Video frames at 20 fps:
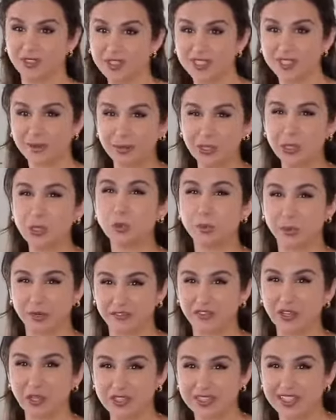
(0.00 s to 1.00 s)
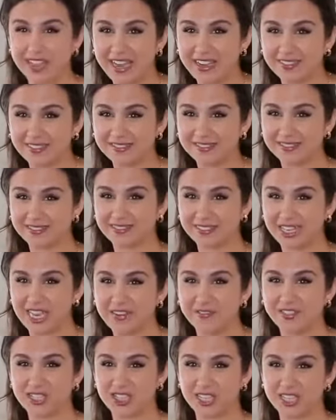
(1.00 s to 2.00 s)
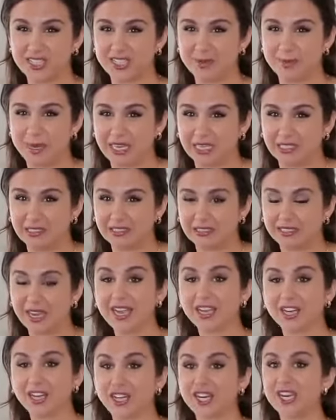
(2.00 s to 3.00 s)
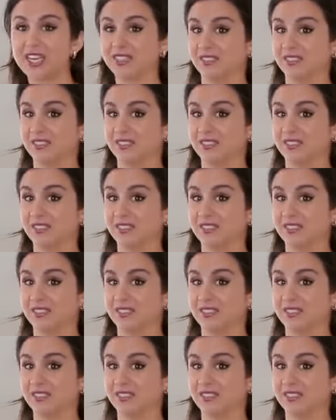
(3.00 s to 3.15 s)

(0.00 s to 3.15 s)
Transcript: you're somebody who prefers that, kind of adjust it, make it a little tighter,